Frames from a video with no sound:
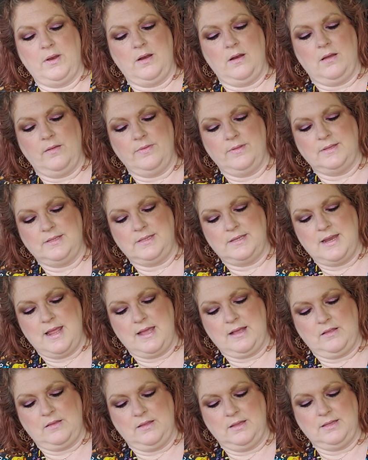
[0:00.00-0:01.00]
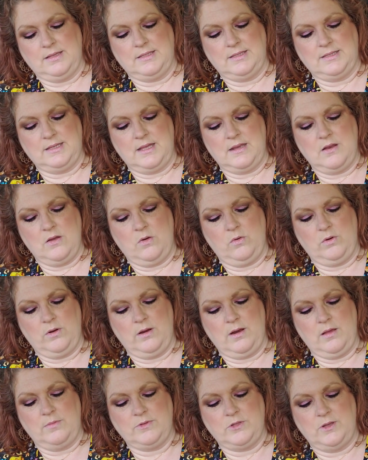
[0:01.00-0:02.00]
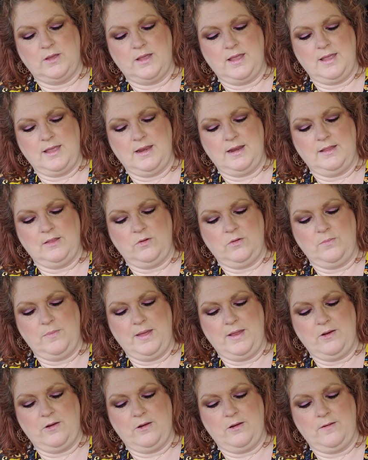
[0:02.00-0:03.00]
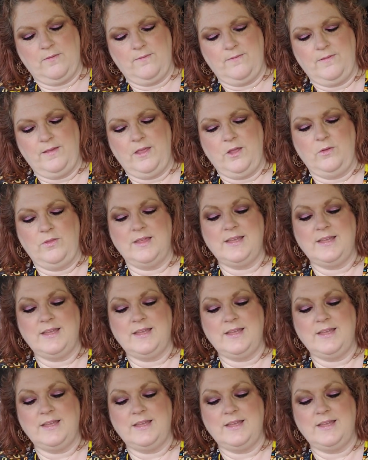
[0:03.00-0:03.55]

it on this necklace and hold it up so you can get a little better view.